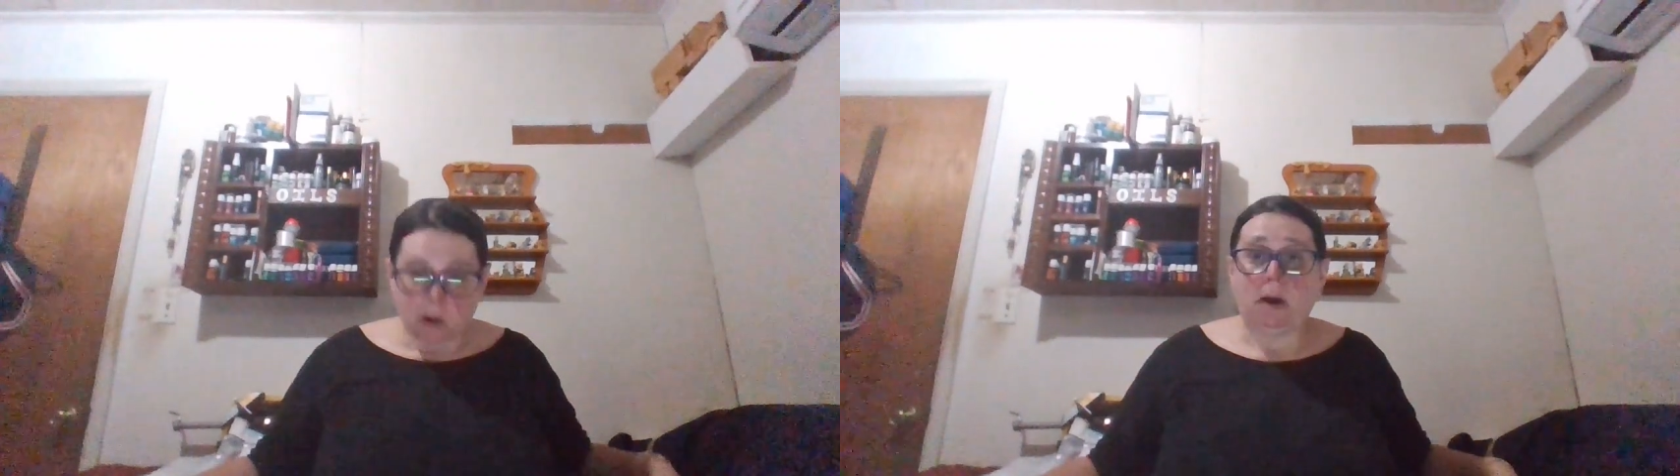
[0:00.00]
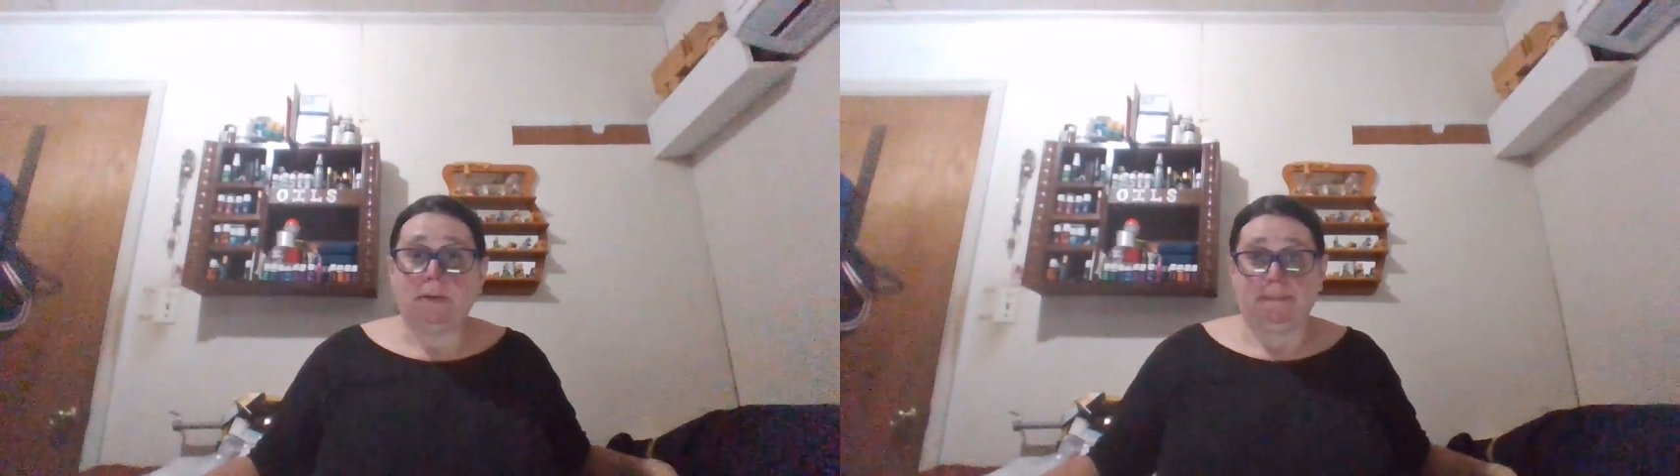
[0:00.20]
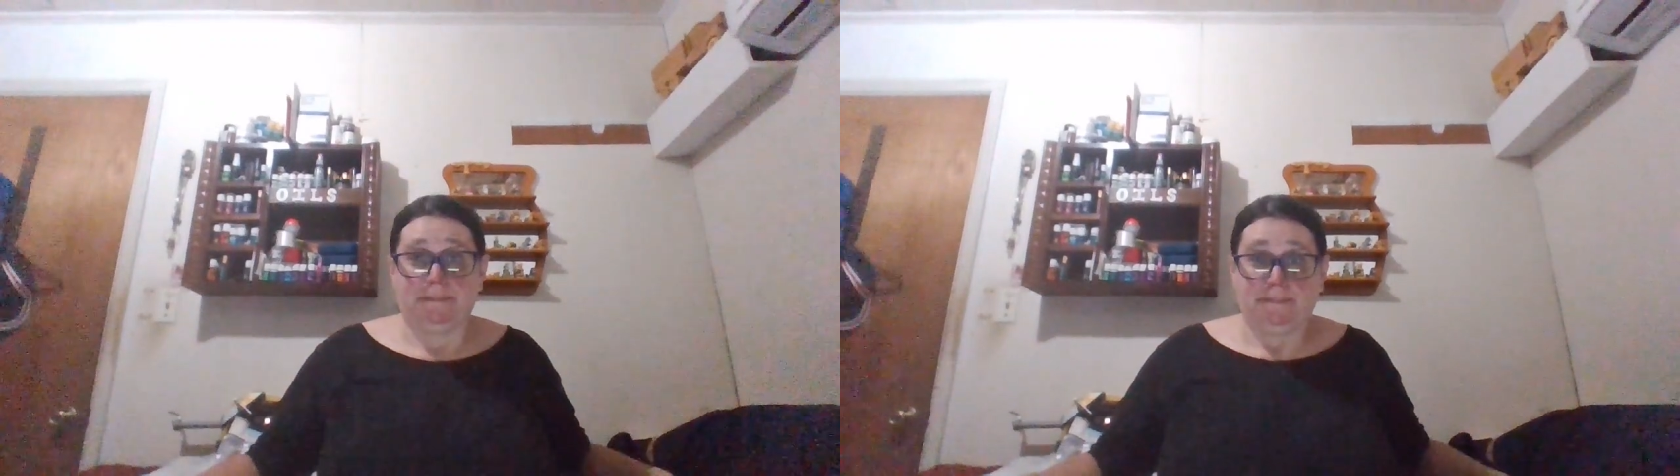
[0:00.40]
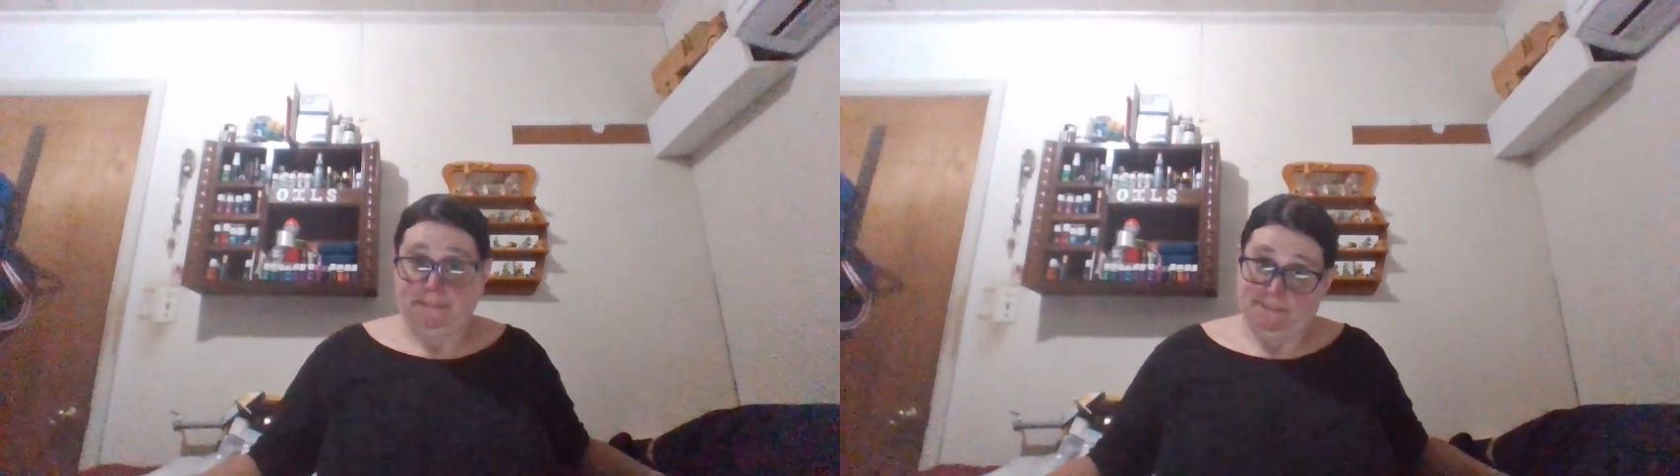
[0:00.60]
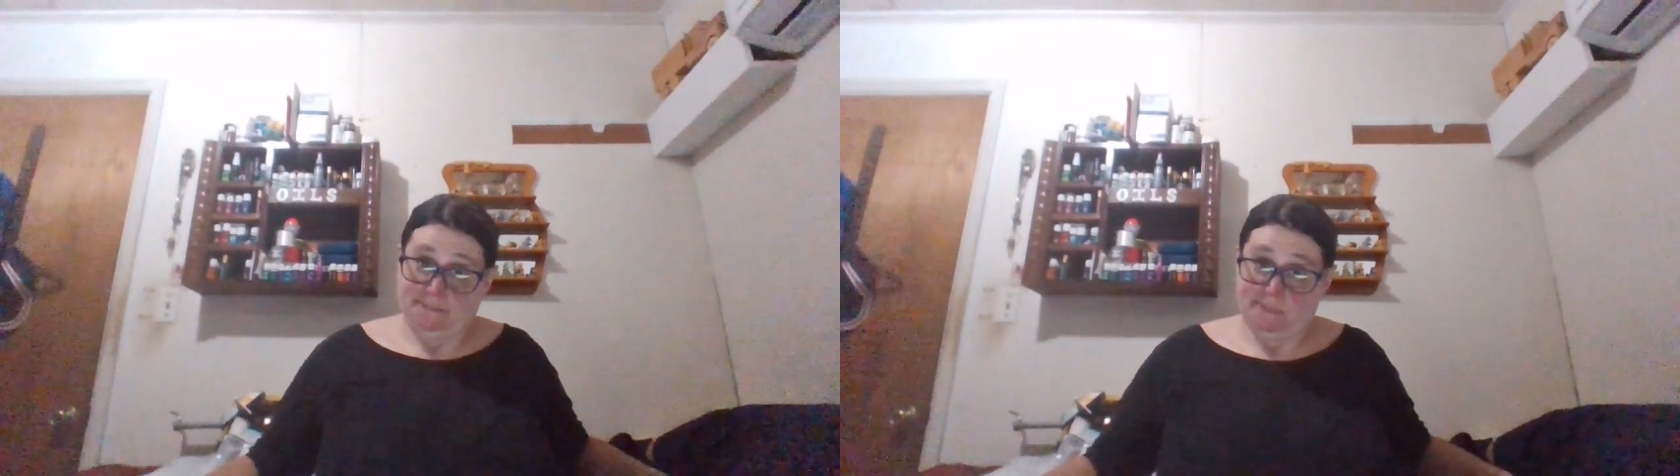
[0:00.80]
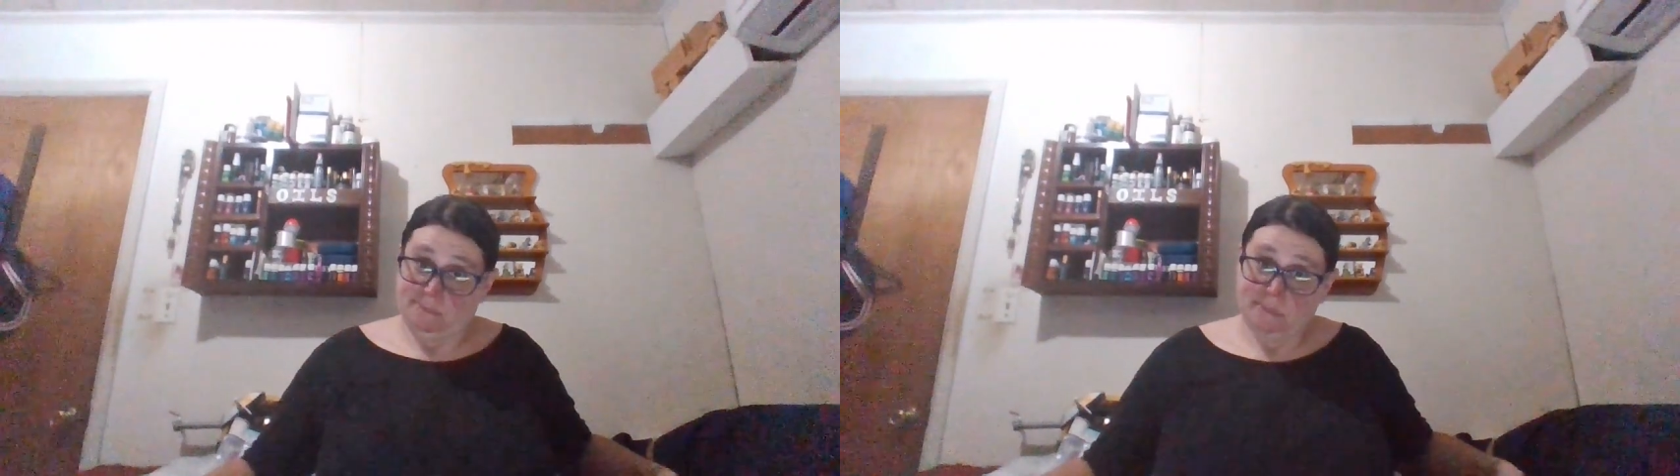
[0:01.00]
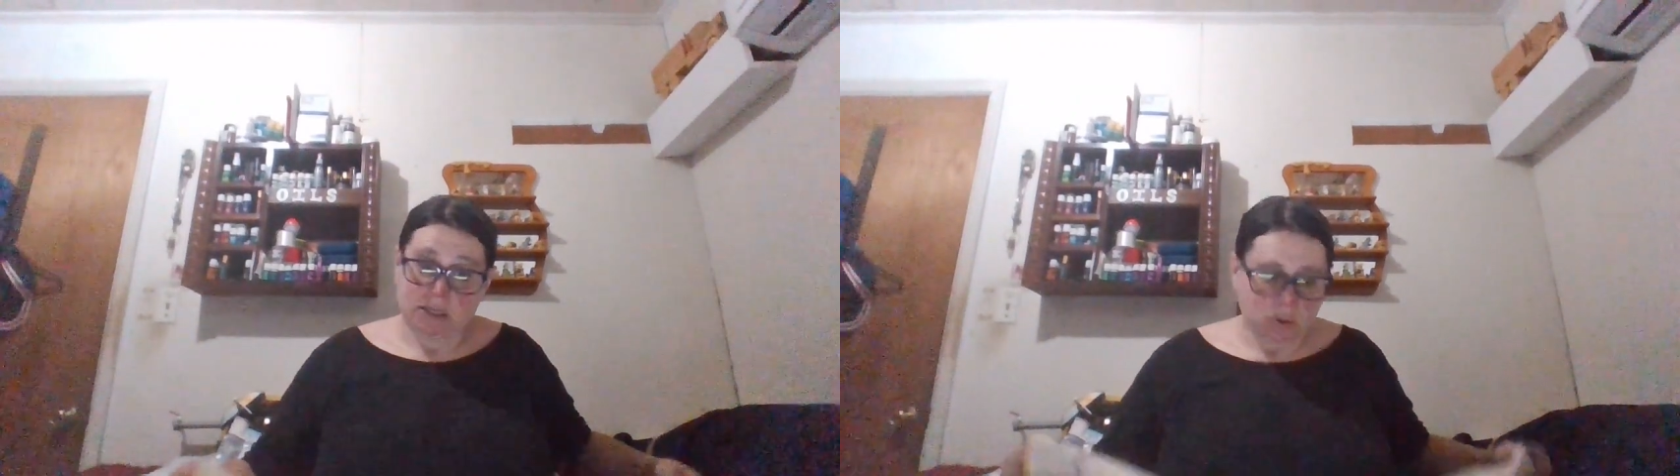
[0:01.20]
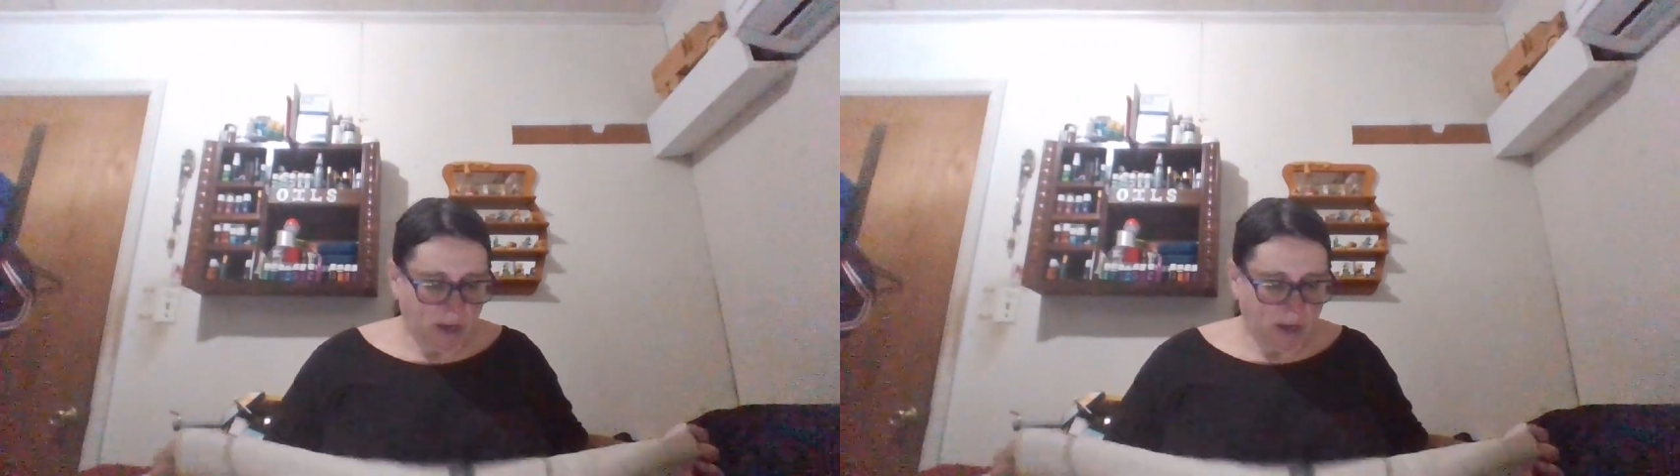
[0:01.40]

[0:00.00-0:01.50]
Well, that's